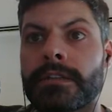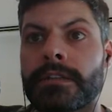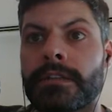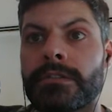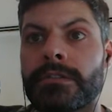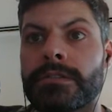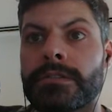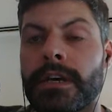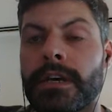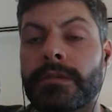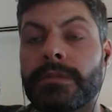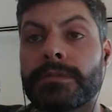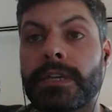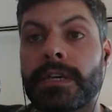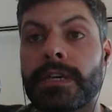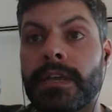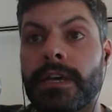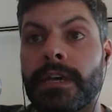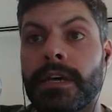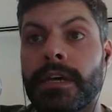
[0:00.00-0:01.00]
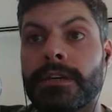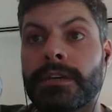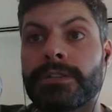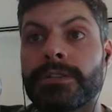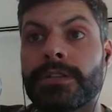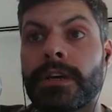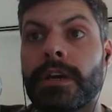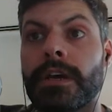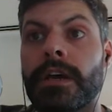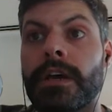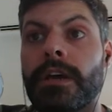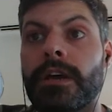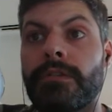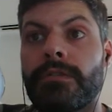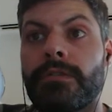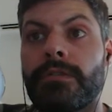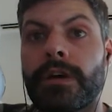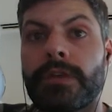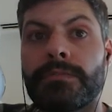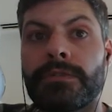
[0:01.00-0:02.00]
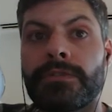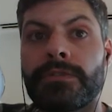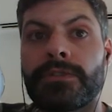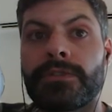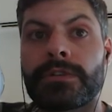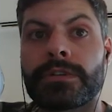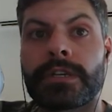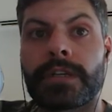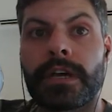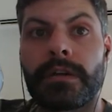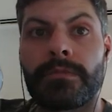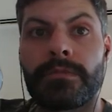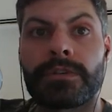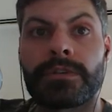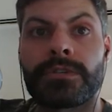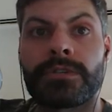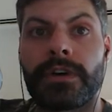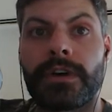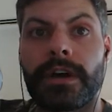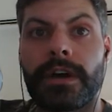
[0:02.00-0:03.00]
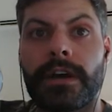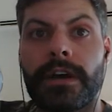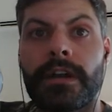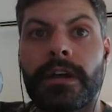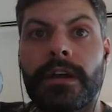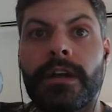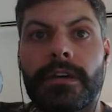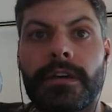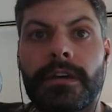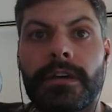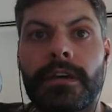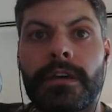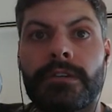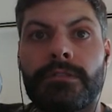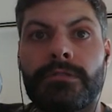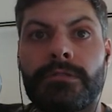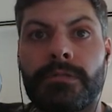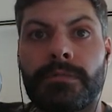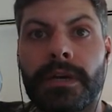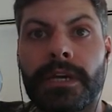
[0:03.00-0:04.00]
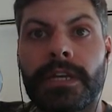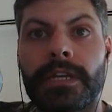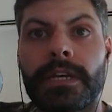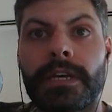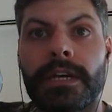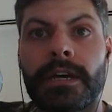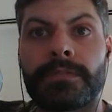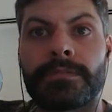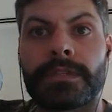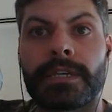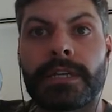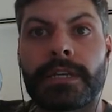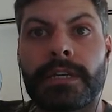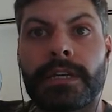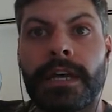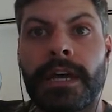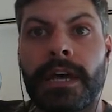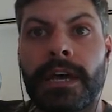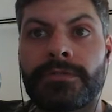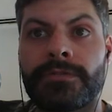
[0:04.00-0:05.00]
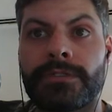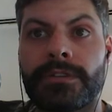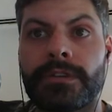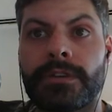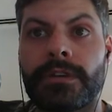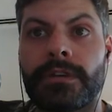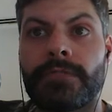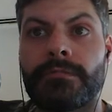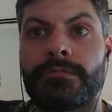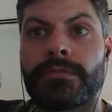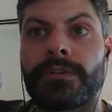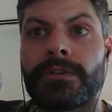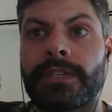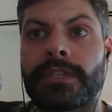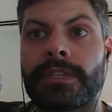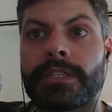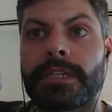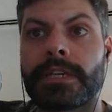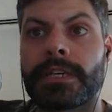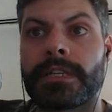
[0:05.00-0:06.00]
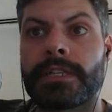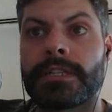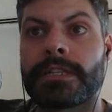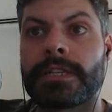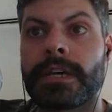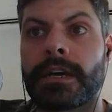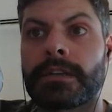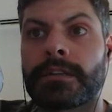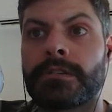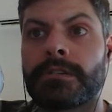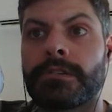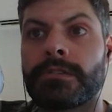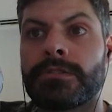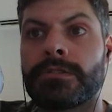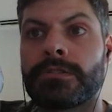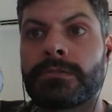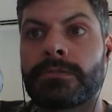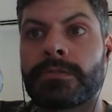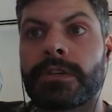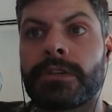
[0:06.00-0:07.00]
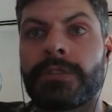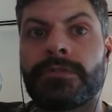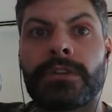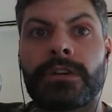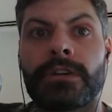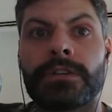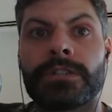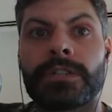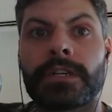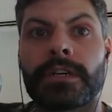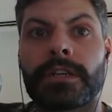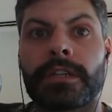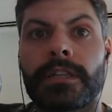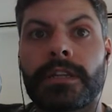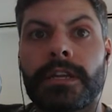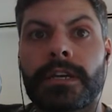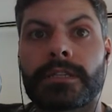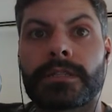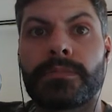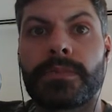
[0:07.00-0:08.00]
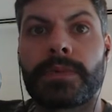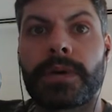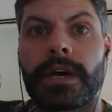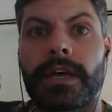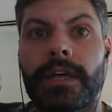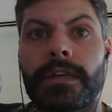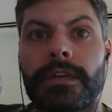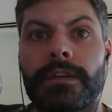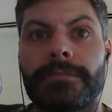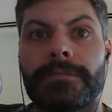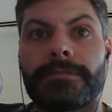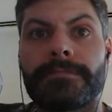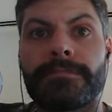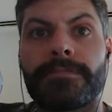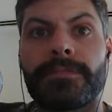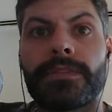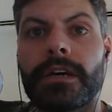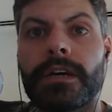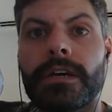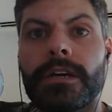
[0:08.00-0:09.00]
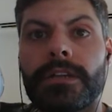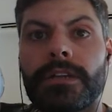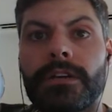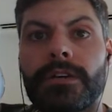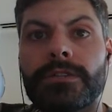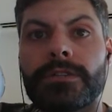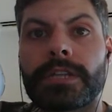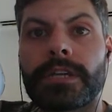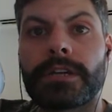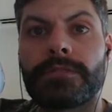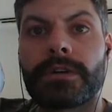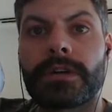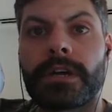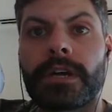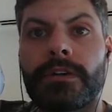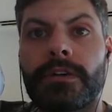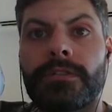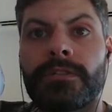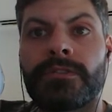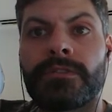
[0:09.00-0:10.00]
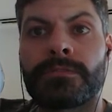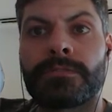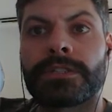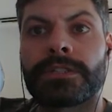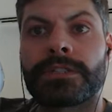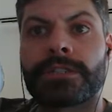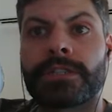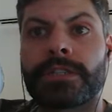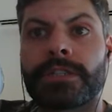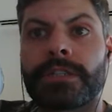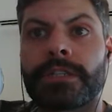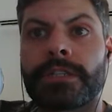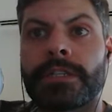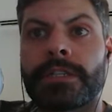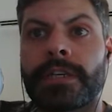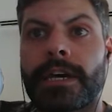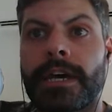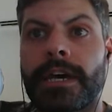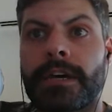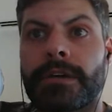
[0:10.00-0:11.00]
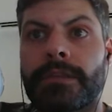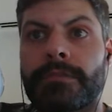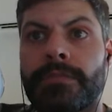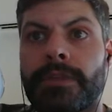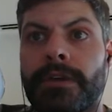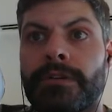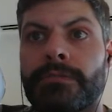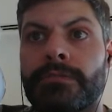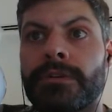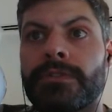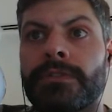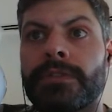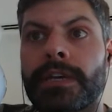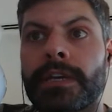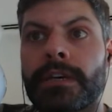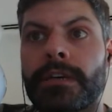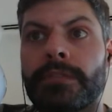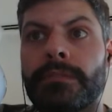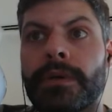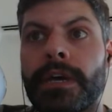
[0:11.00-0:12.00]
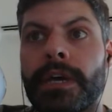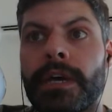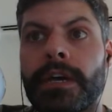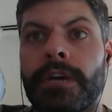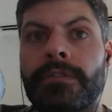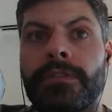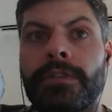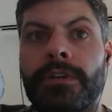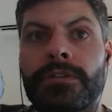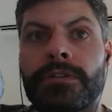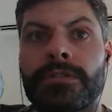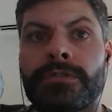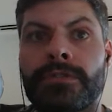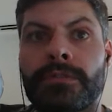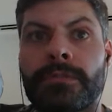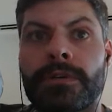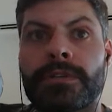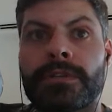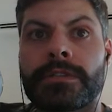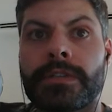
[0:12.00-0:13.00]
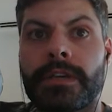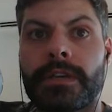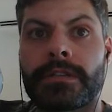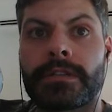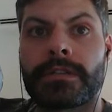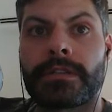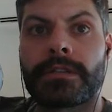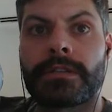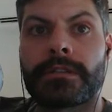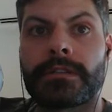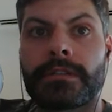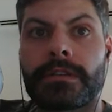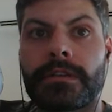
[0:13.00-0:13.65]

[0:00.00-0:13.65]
nodes update H right before timers fire and the remaining updated after, preventing intact nodes from converging on the next ballot. Nodes can recover from such an attack by removing ill-behaved nodes from their slices.